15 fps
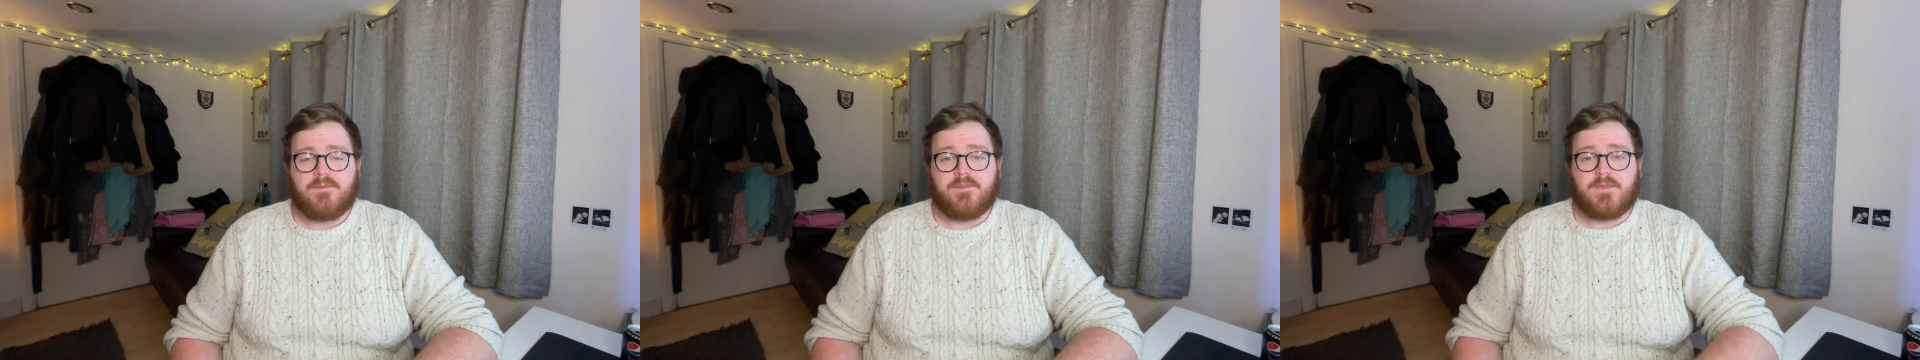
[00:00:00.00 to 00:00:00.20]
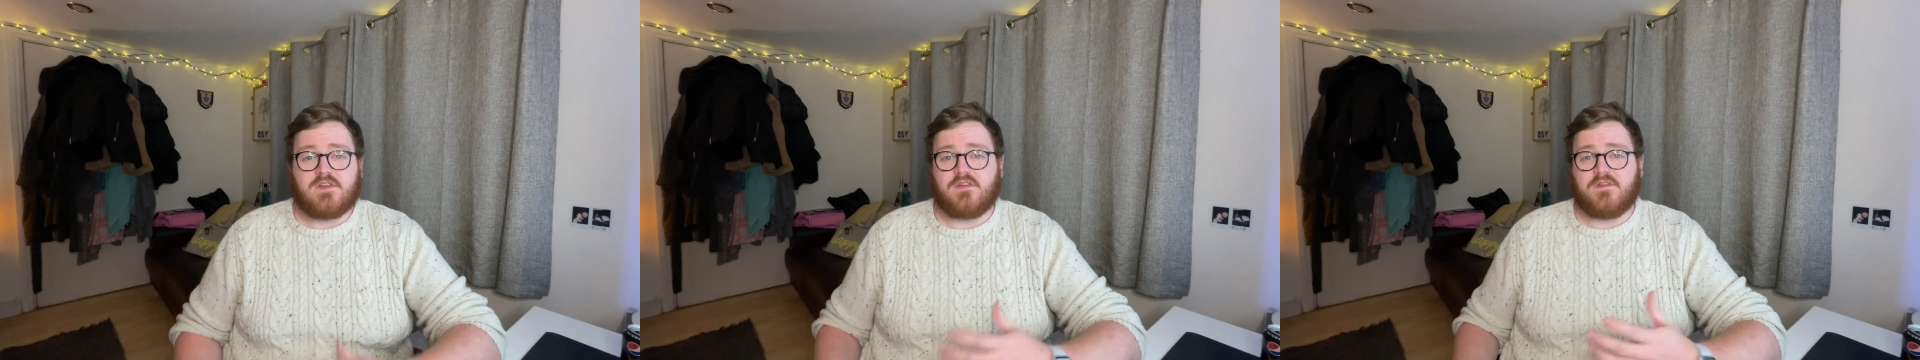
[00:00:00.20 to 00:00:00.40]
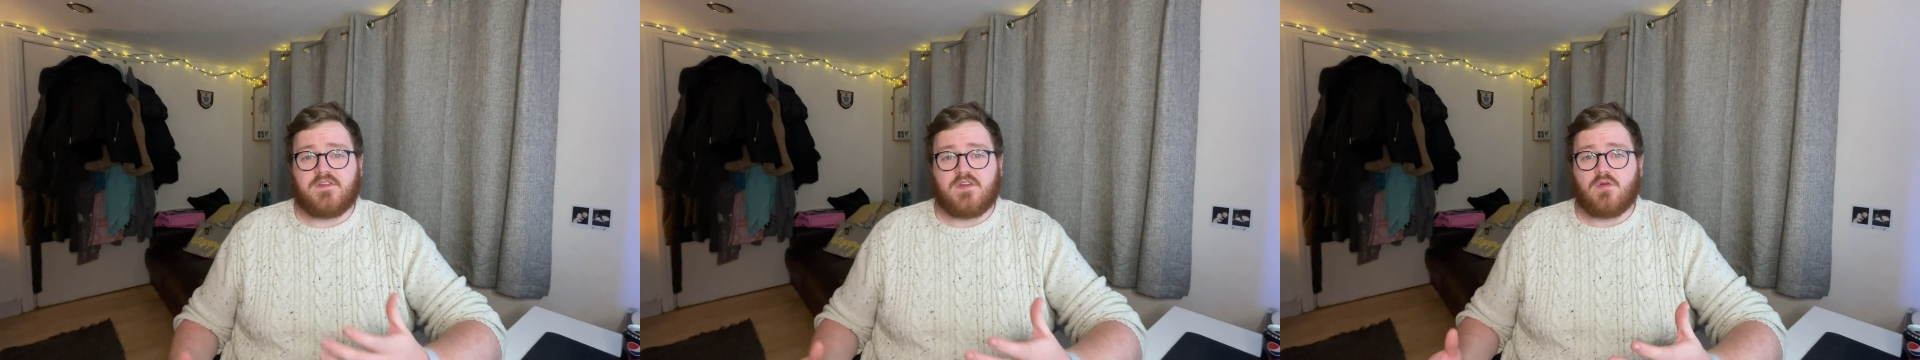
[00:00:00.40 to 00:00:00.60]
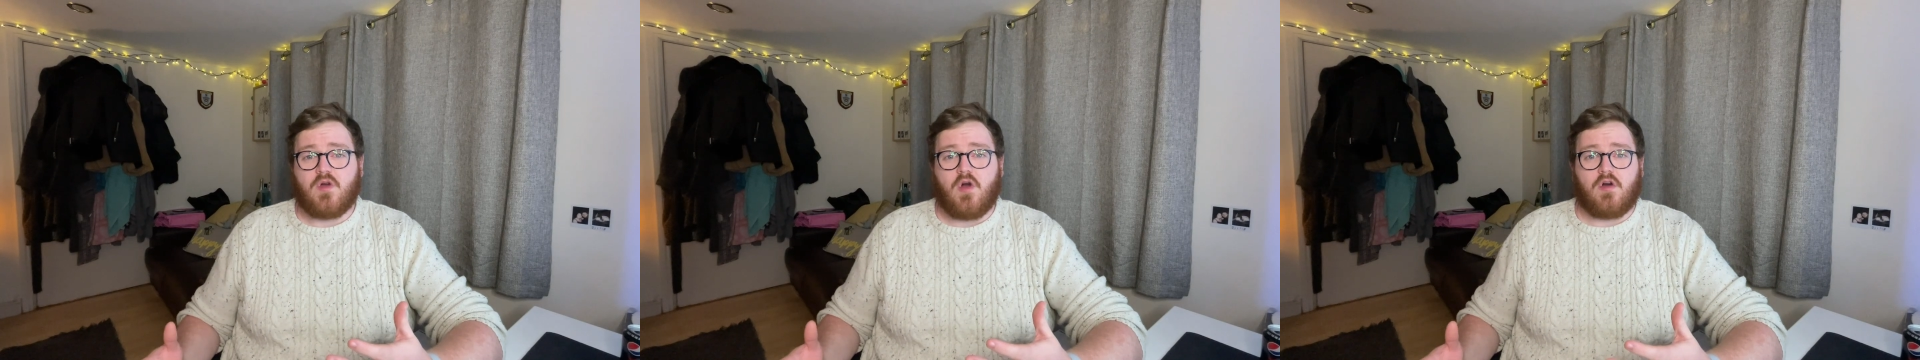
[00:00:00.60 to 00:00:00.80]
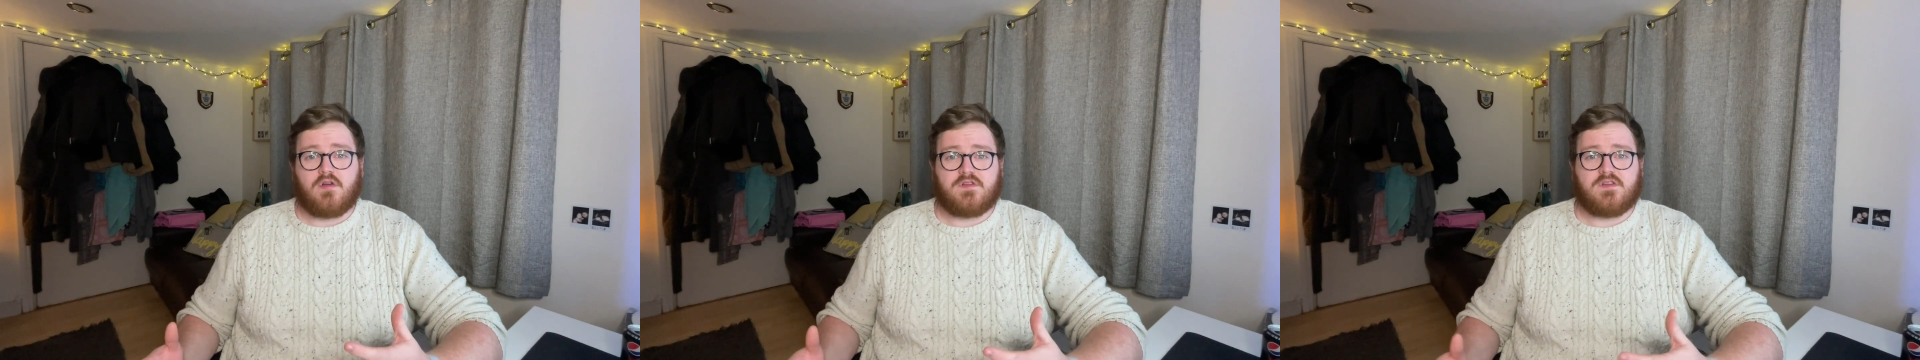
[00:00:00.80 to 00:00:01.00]
there's a few
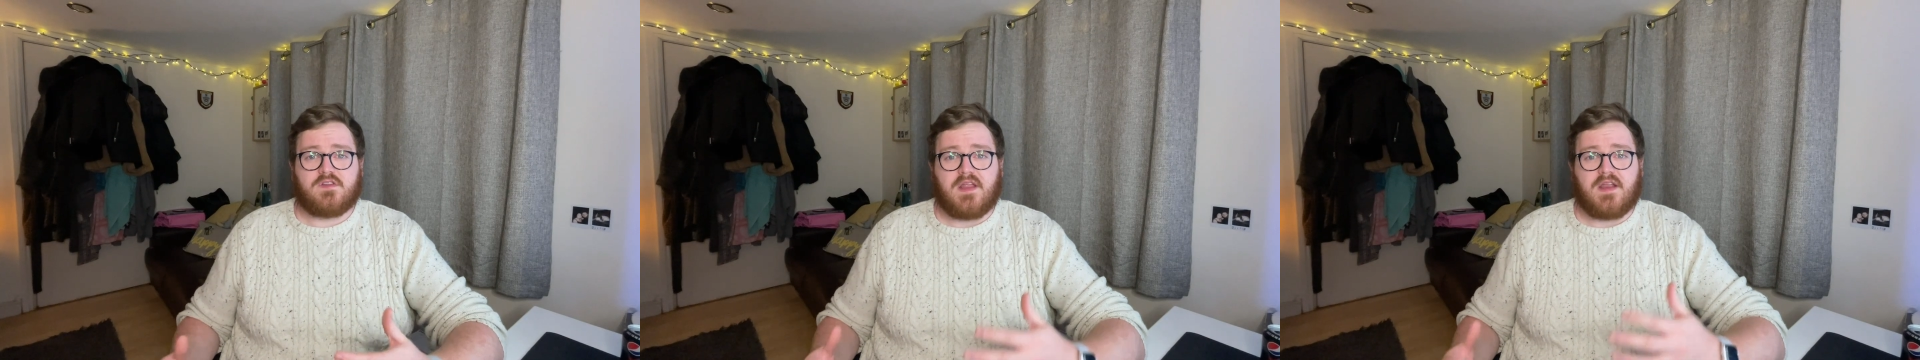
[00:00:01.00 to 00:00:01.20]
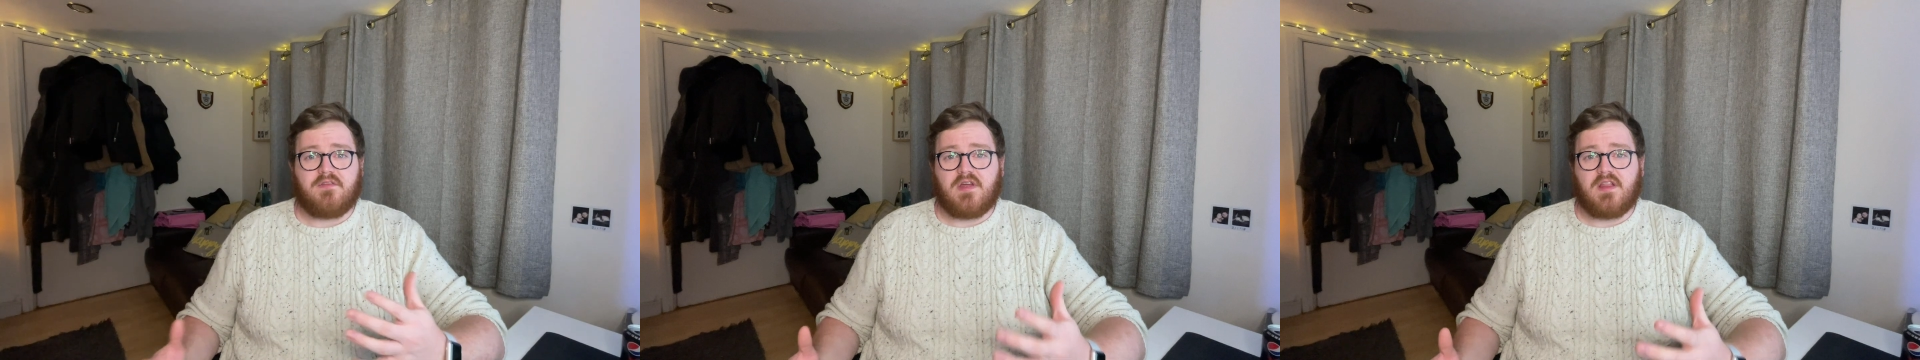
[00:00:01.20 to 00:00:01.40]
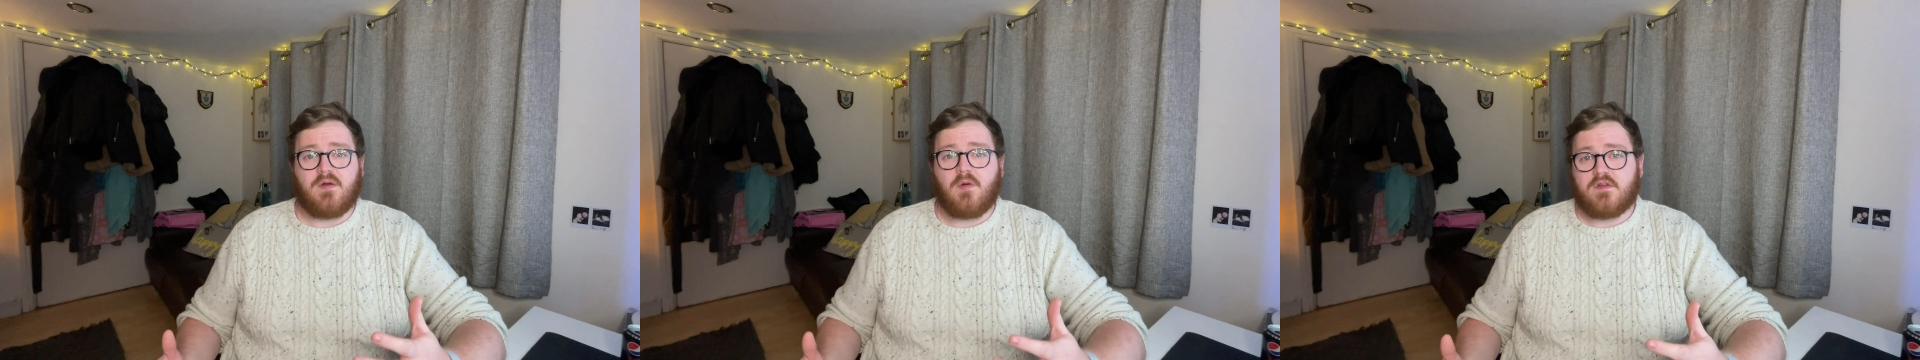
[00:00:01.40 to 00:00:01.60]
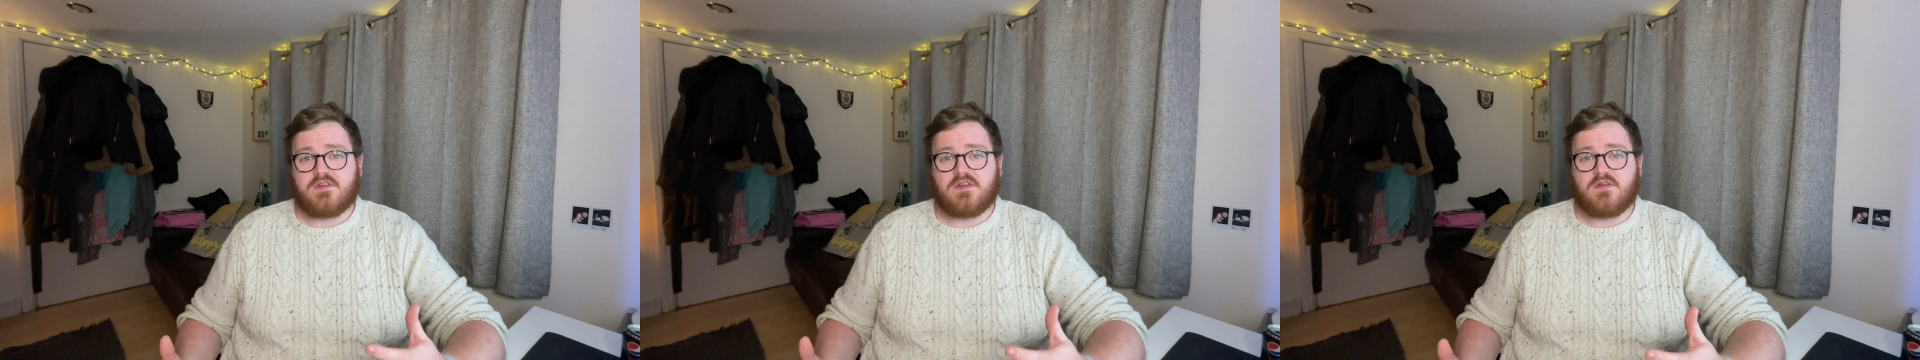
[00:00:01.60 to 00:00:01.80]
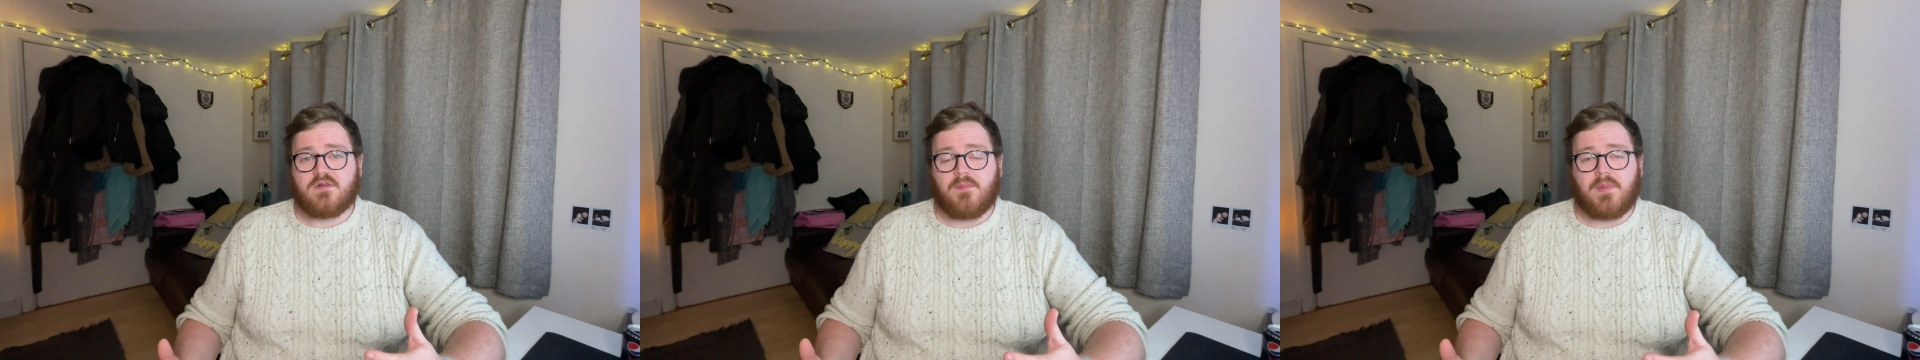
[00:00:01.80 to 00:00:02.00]
courses that I really want to
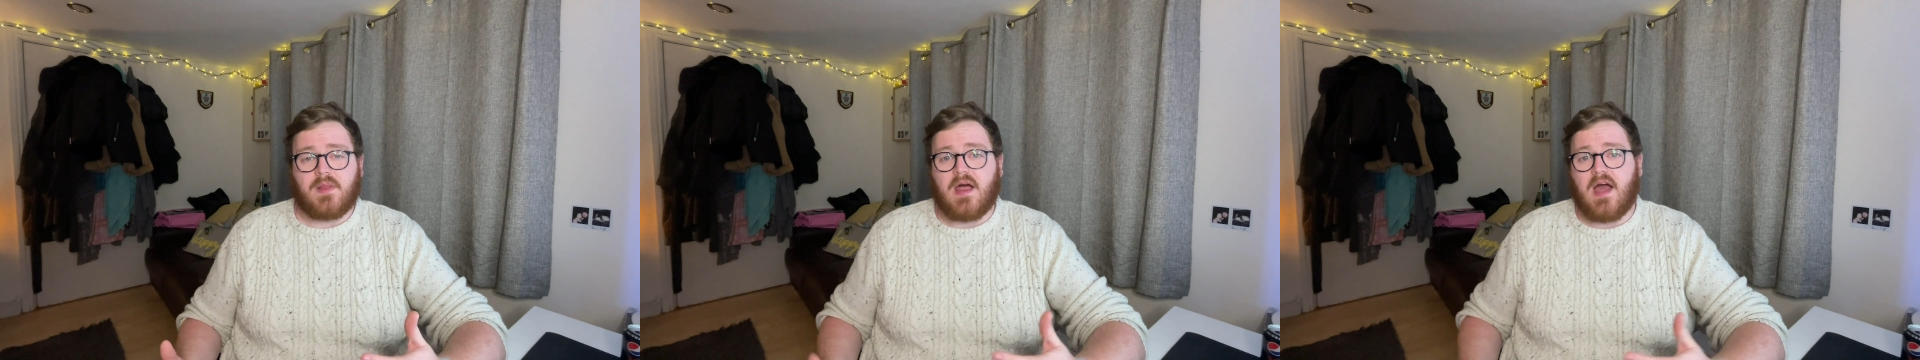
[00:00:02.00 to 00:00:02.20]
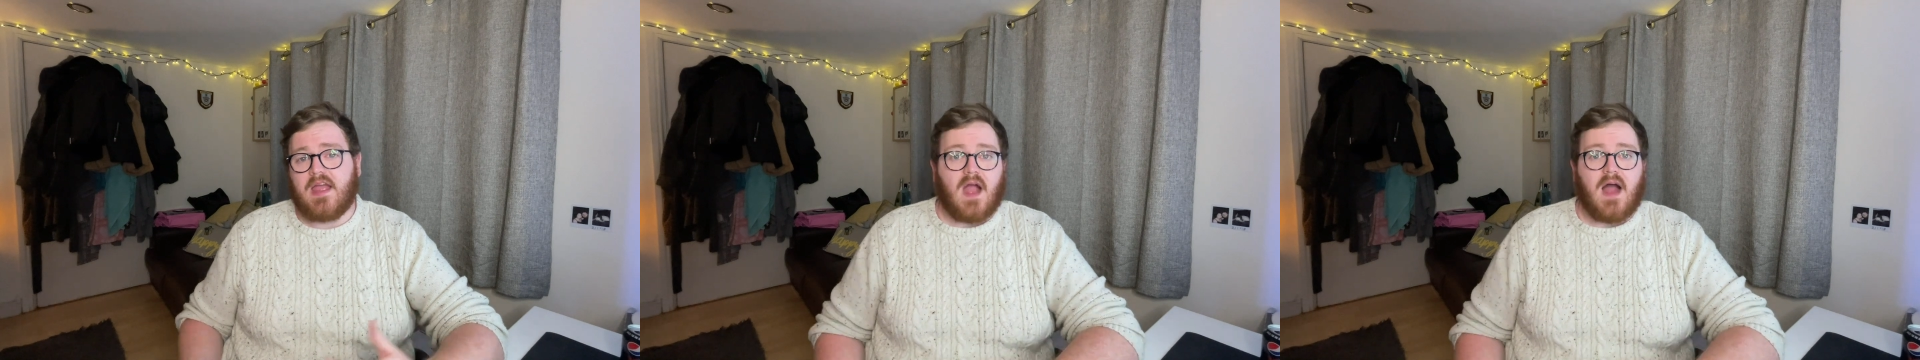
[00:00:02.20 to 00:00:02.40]
go and play,